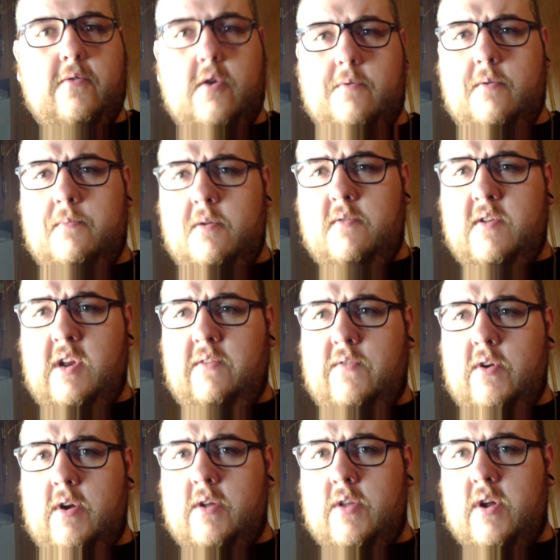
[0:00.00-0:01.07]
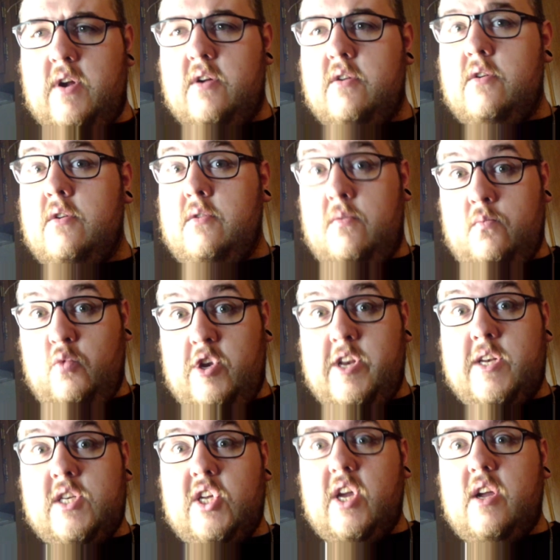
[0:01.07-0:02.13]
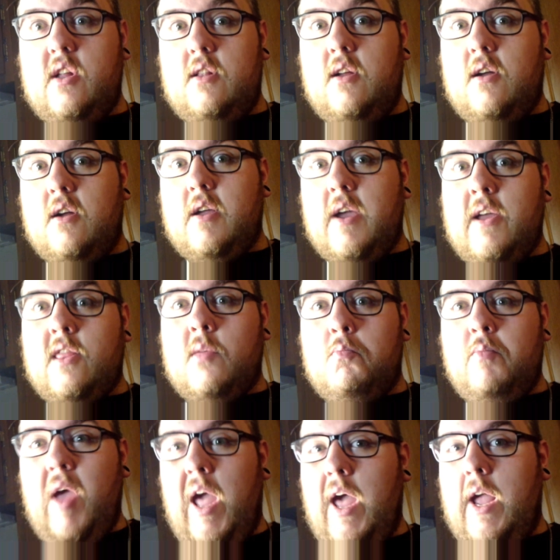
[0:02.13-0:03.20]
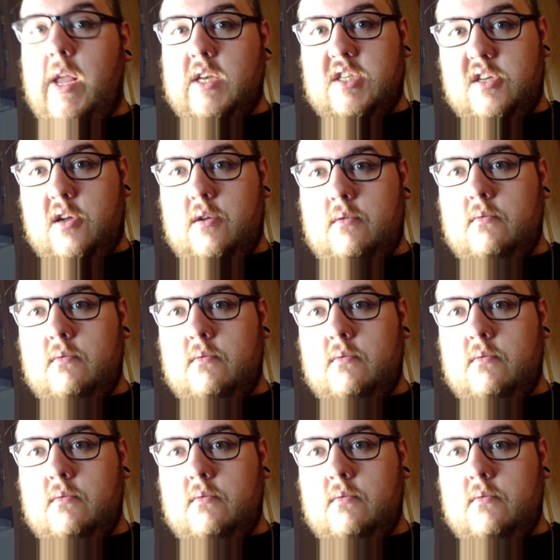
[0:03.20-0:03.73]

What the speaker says: we move any further, we need to take a look at the packaging.